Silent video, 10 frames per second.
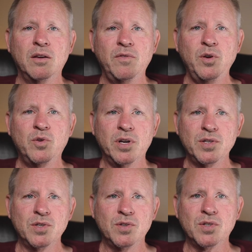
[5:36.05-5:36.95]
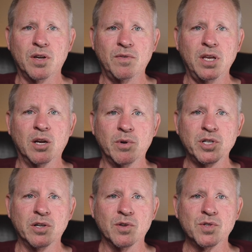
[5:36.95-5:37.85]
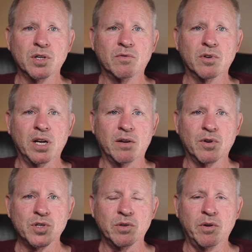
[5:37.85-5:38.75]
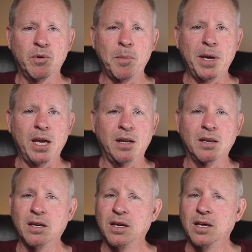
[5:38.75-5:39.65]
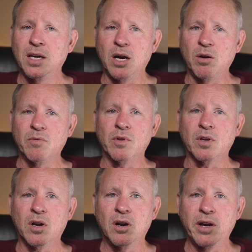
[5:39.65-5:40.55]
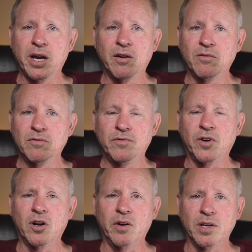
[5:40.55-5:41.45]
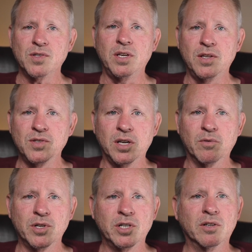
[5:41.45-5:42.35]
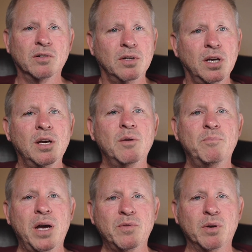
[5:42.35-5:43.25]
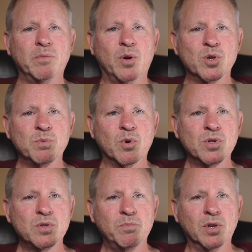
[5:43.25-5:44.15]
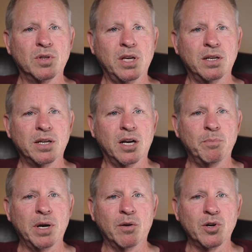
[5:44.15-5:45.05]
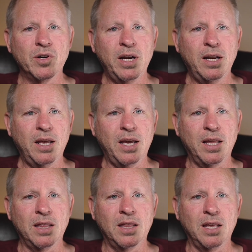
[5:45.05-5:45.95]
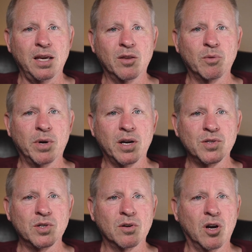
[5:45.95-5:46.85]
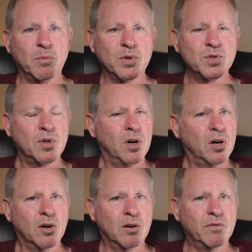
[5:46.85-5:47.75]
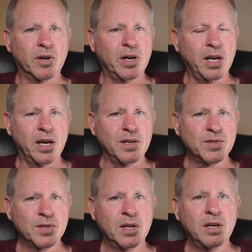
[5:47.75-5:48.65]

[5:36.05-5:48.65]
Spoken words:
Few traces of the original Silver Anniversary remain. However, the car now far exceeds the original. Patrick Motorsports built the entire powertrain, and the other mods are almost all very nice.